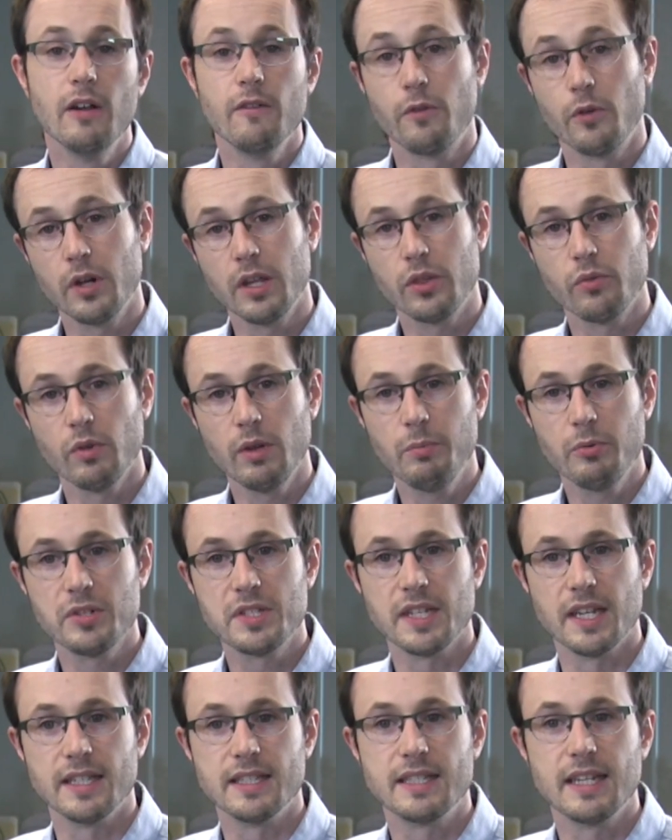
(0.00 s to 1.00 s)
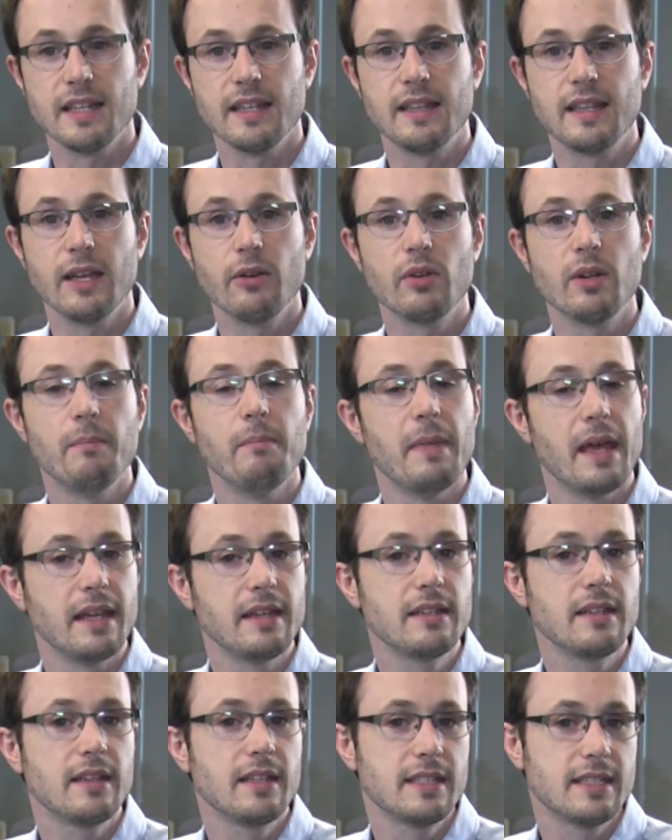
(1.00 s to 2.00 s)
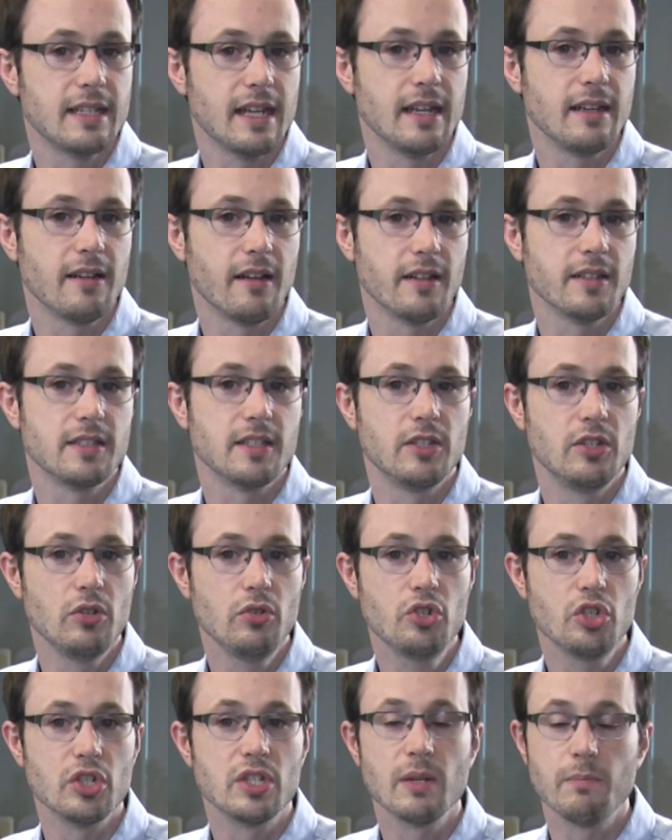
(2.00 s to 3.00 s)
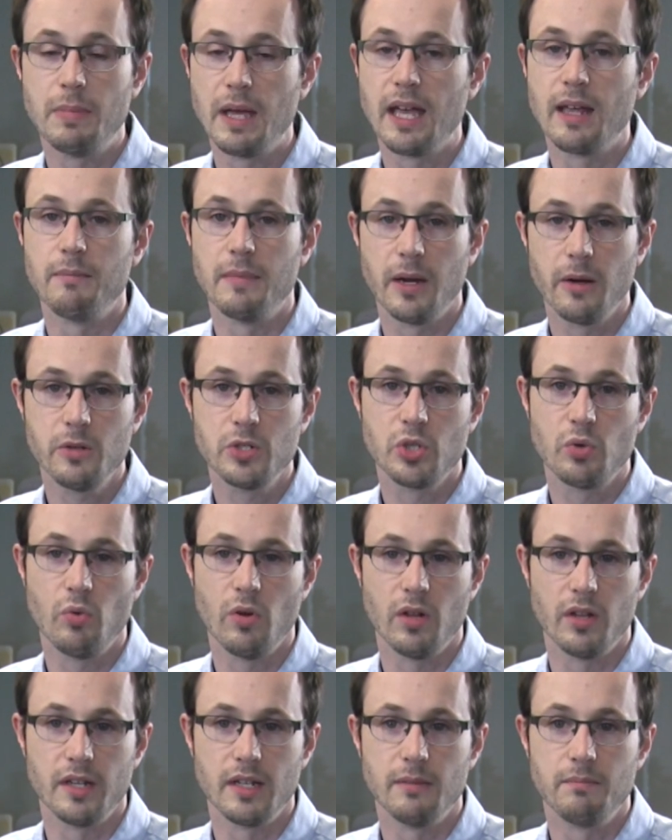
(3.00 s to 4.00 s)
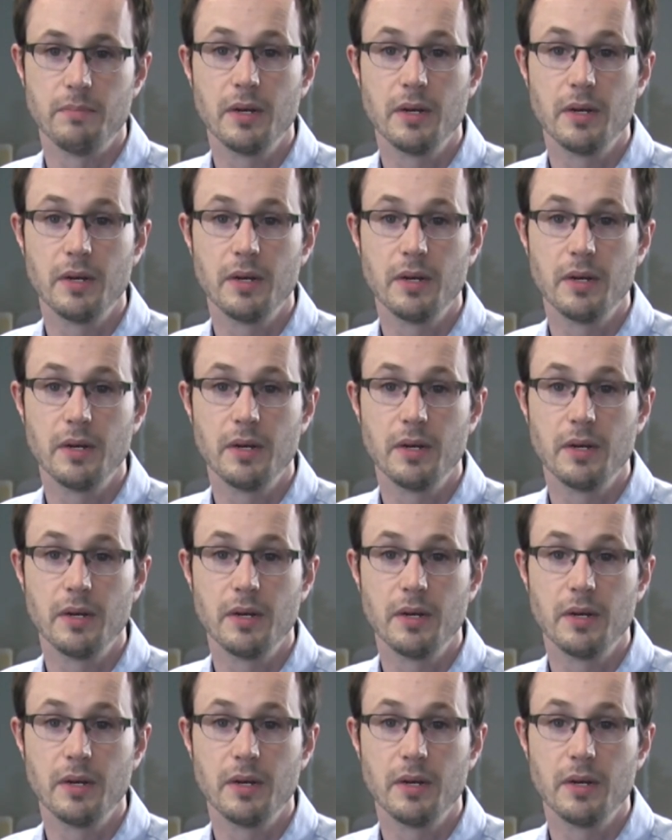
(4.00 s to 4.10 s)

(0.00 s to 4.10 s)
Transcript: 43% say that they would amend the state constitution to ban marriage equality,